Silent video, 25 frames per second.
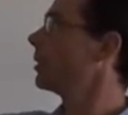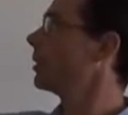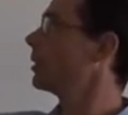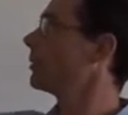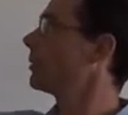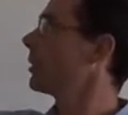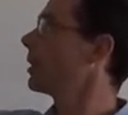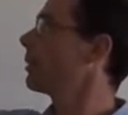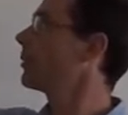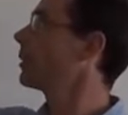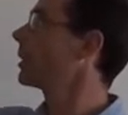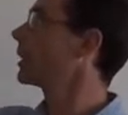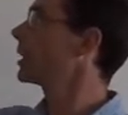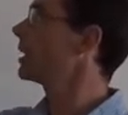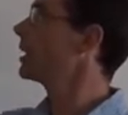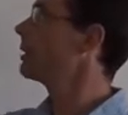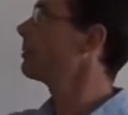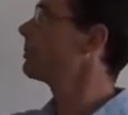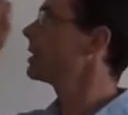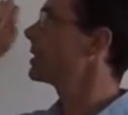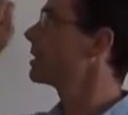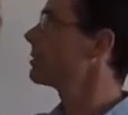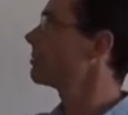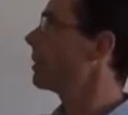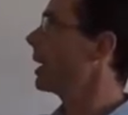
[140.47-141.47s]
if I want to keep
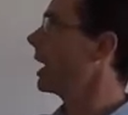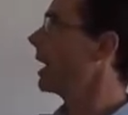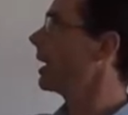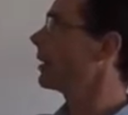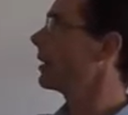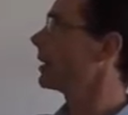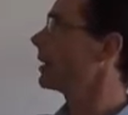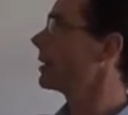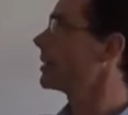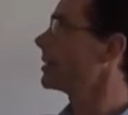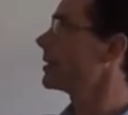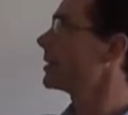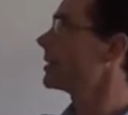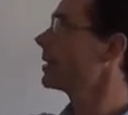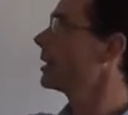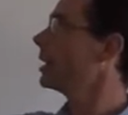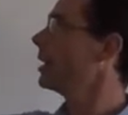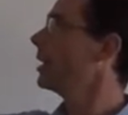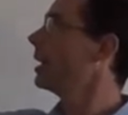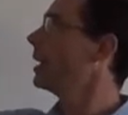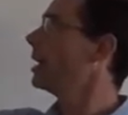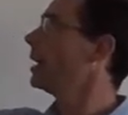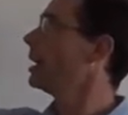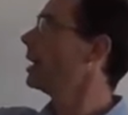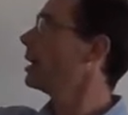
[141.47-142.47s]
this balanced,
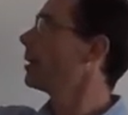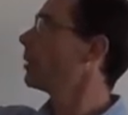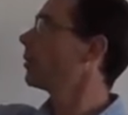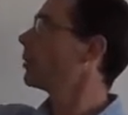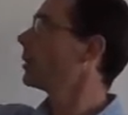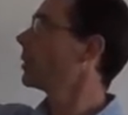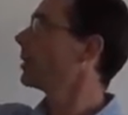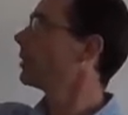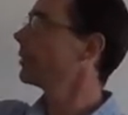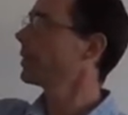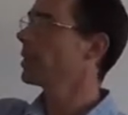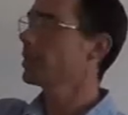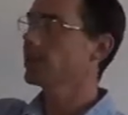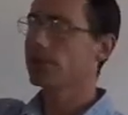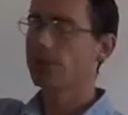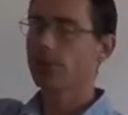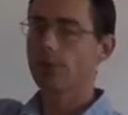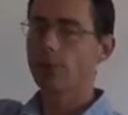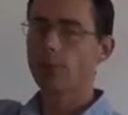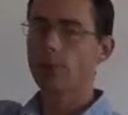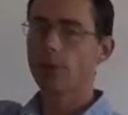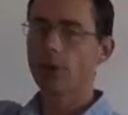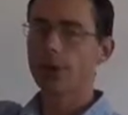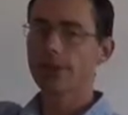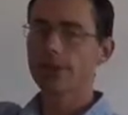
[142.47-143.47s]
whatever I do to
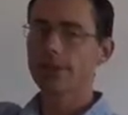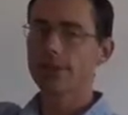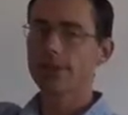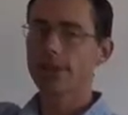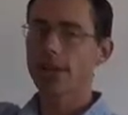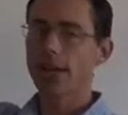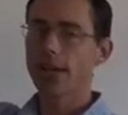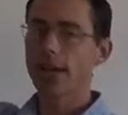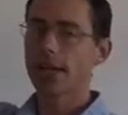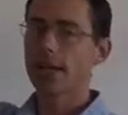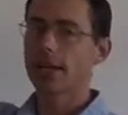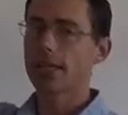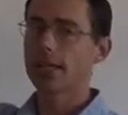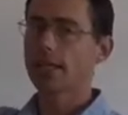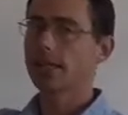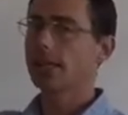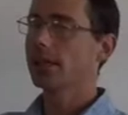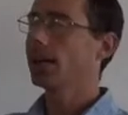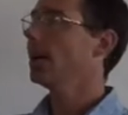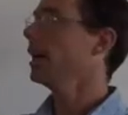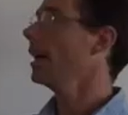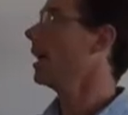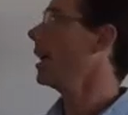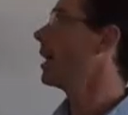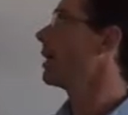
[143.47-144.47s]
one side,
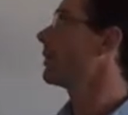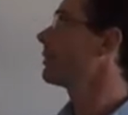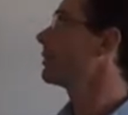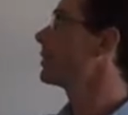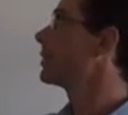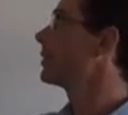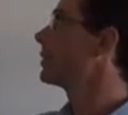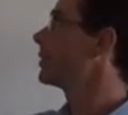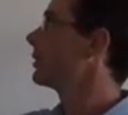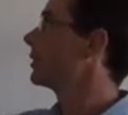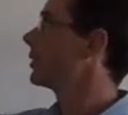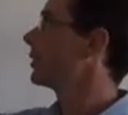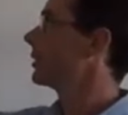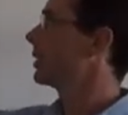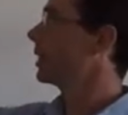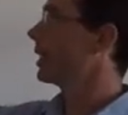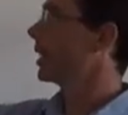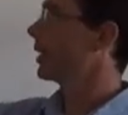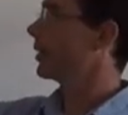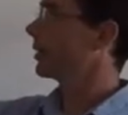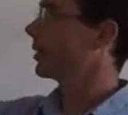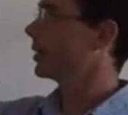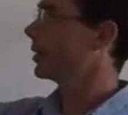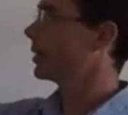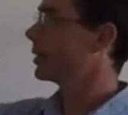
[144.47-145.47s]
I have to do to the
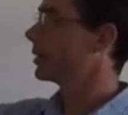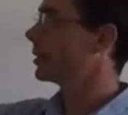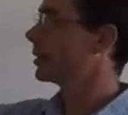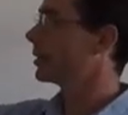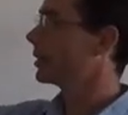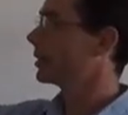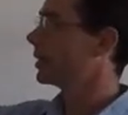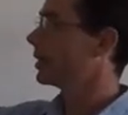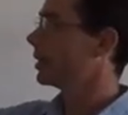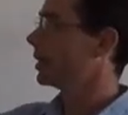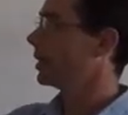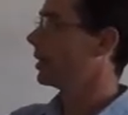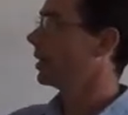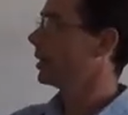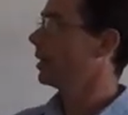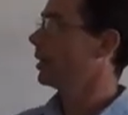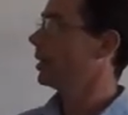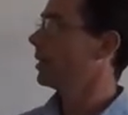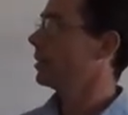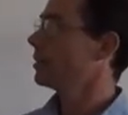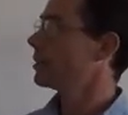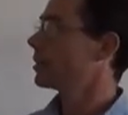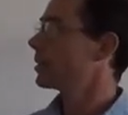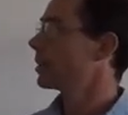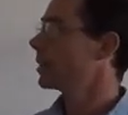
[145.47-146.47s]
other.
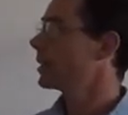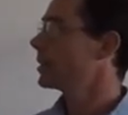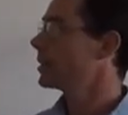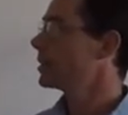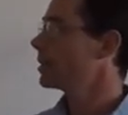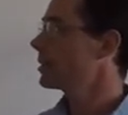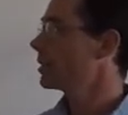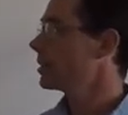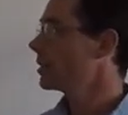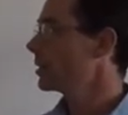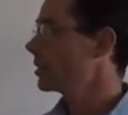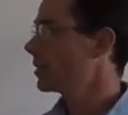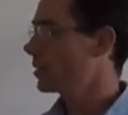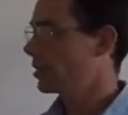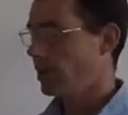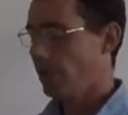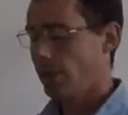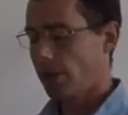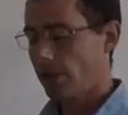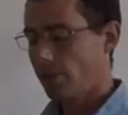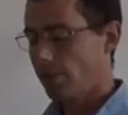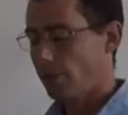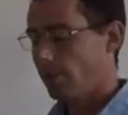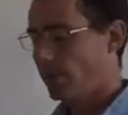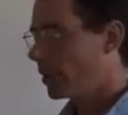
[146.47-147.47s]
So let's just
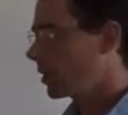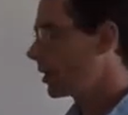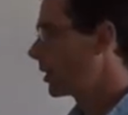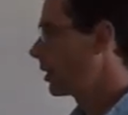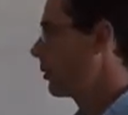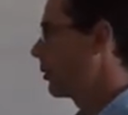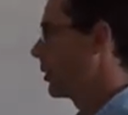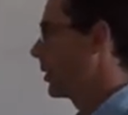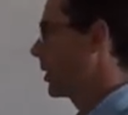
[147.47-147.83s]
take one quick